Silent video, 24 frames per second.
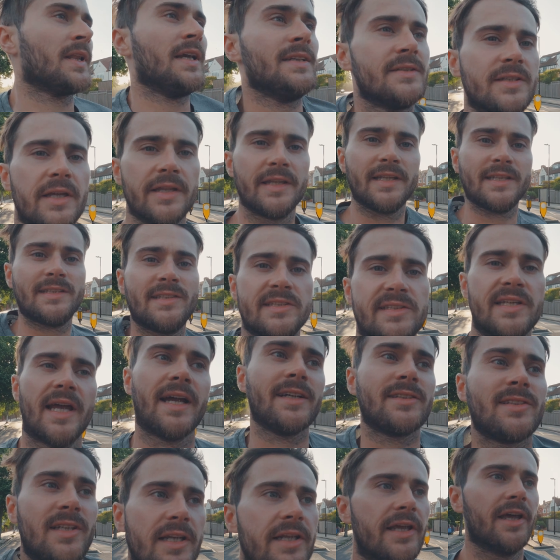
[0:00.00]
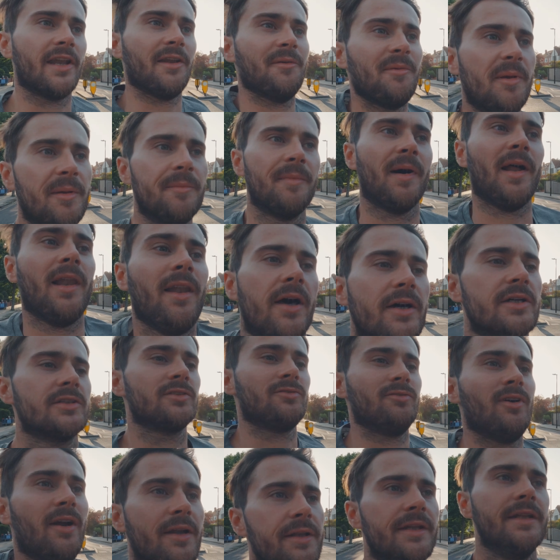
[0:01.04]
So this is actually going to be my last
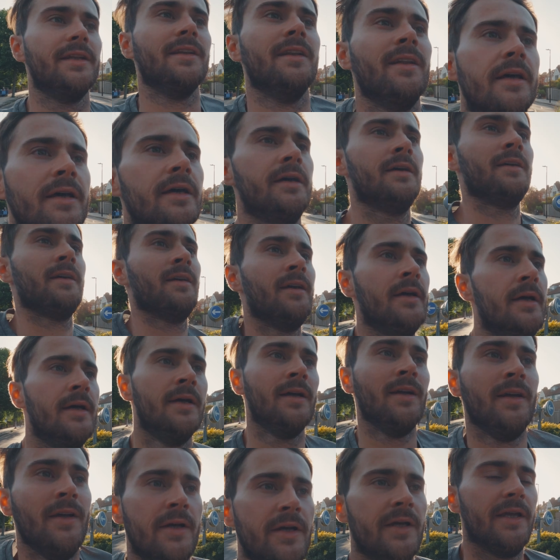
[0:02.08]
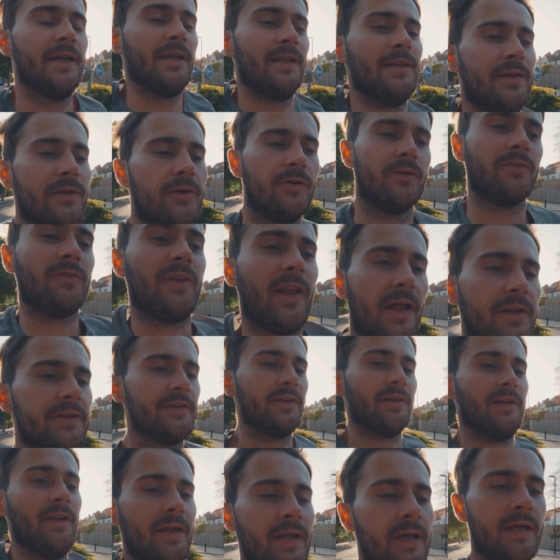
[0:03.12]
run in North
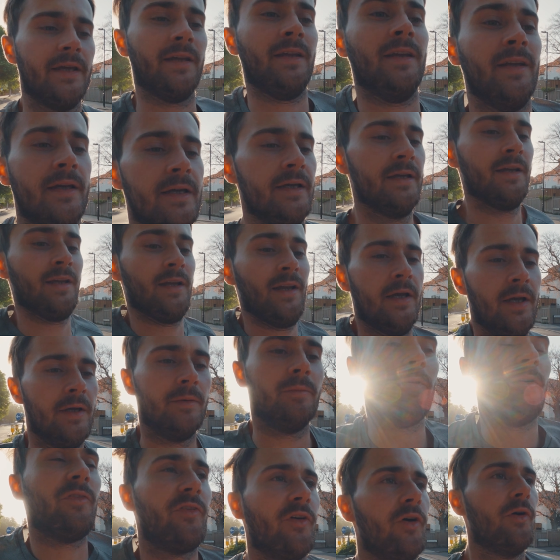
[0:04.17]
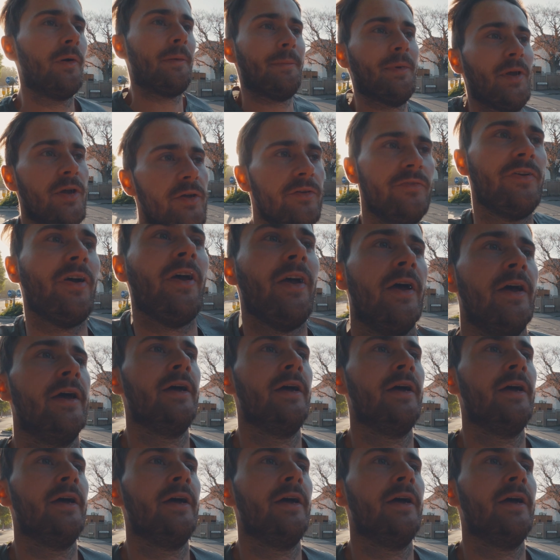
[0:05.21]
London before we move.